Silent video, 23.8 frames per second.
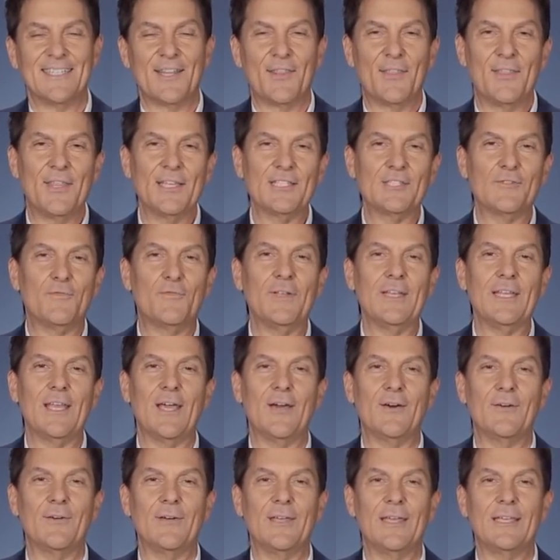This
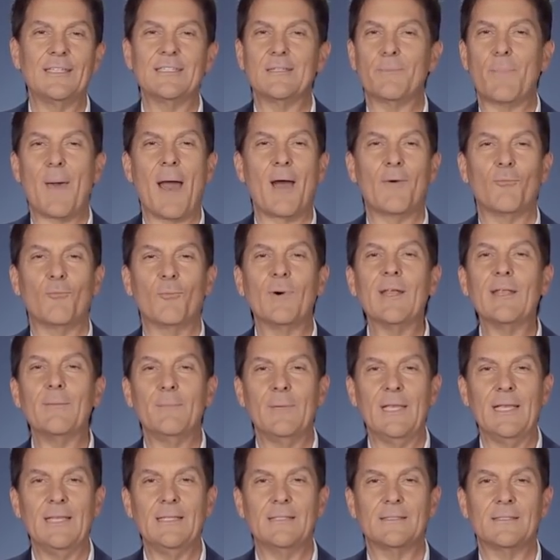video is about what it
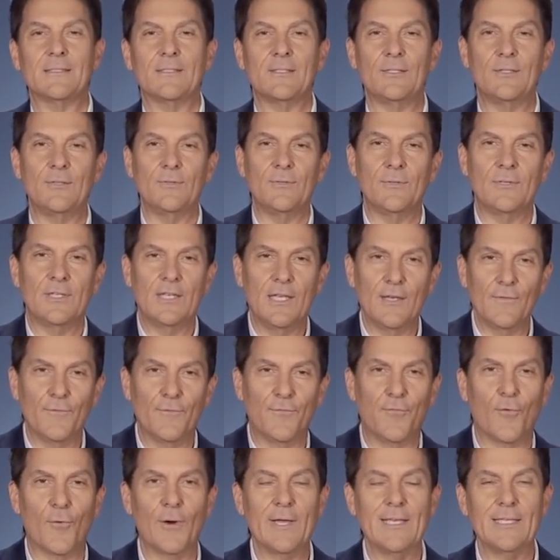means to give
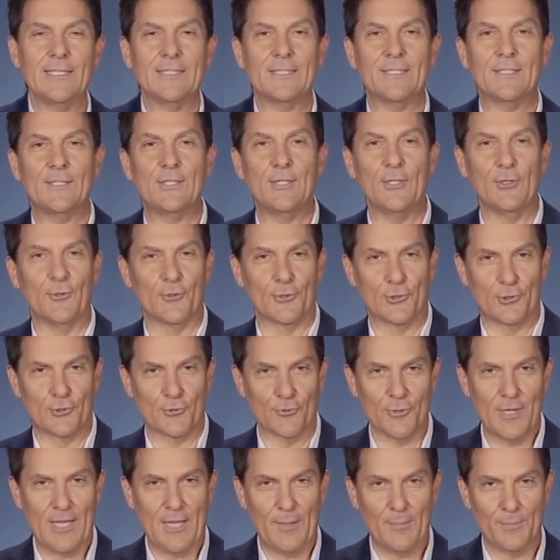voice to your
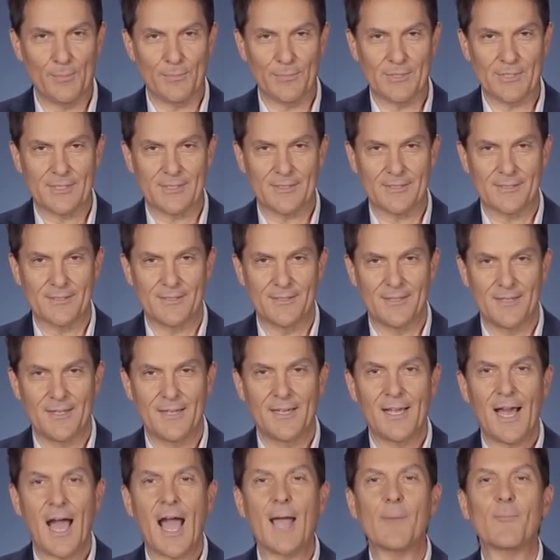dreams.
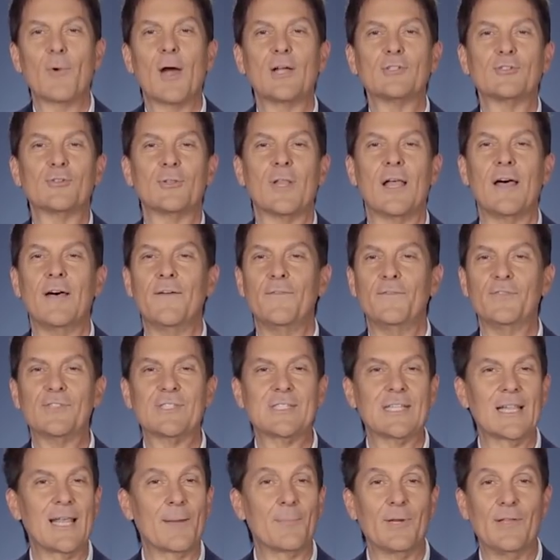I'm Roger Love,
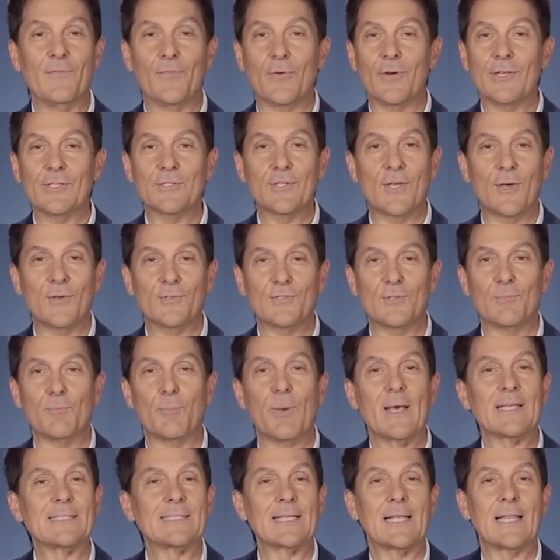celebrity voice coach and
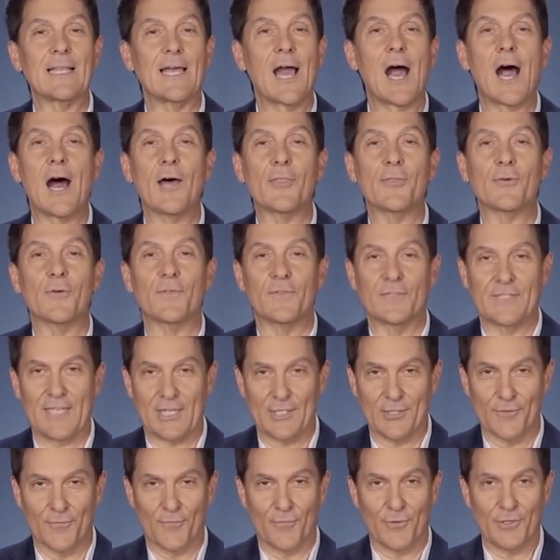best-selling author of
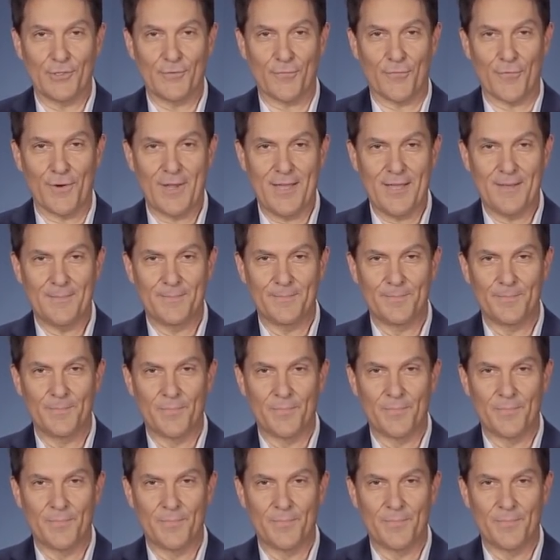Set Your Voice Free.